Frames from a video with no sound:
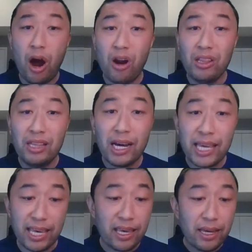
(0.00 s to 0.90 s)
are
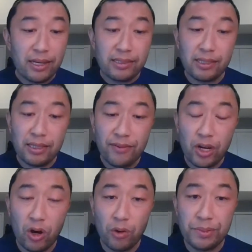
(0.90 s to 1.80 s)
lucky to live in
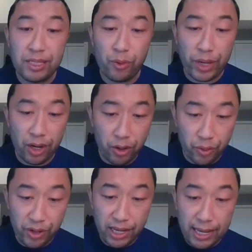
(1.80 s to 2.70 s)
homes that we
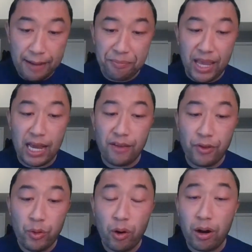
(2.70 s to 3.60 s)
own. And
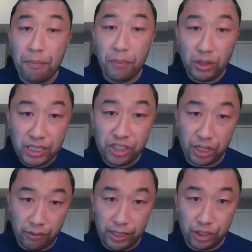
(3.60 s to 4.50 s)
if you are a multi
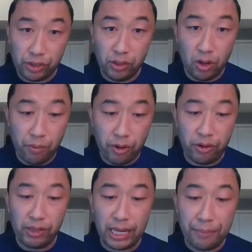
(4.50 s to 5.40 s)
generational
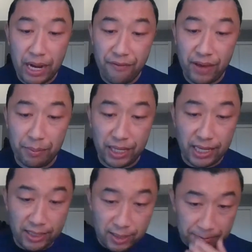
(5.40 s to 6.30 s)
homeowner like my family
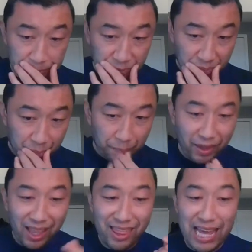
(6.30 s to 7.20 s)
is,
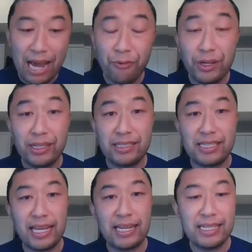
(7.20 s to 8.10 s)
that real
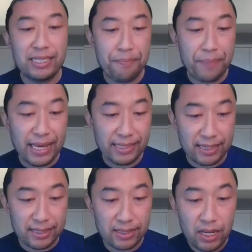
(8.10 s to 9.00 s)
estate is the
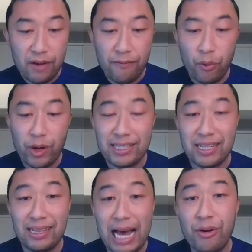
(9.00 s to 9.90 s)
basis for what has
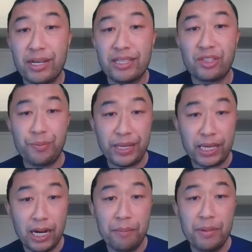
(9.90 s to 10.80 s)
allowed us to
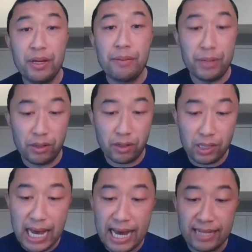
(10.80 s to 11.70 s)
become middle
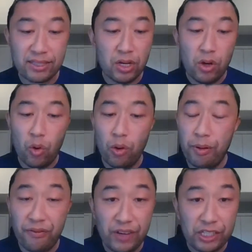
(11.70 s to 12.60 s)
class or
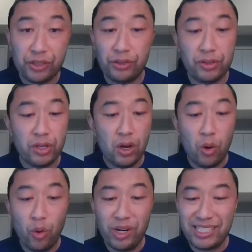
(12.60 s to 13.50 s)
professionals
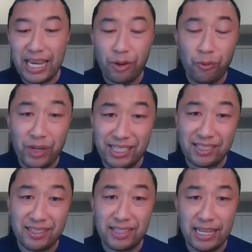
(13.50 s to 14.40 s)
or to take
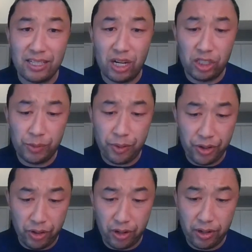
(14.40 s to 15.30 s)
risks as an
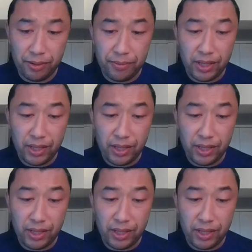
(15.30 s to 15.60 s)
entrepreneur.